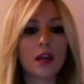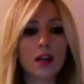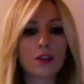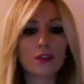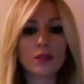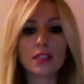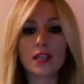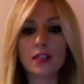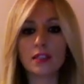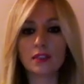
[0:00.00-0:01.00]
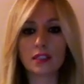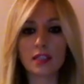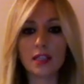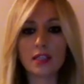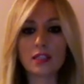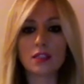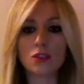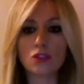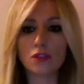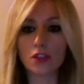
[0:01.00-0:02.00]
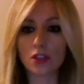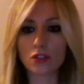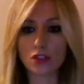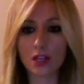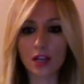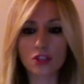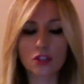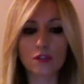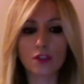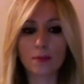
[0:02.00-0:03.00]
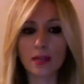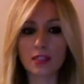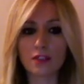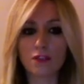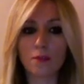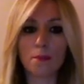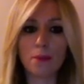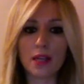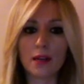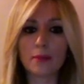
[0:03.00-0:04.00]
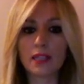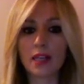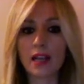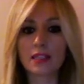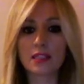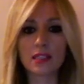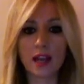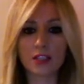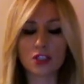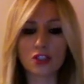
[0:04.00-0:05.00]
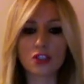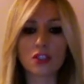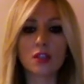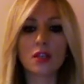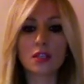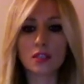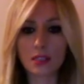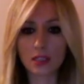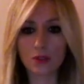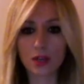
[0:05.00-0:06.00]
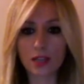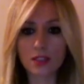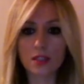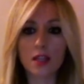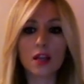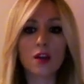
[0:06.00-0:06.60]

Earth-retaining techniques used for the construction of the massive pyramid-like structures, ziggurats,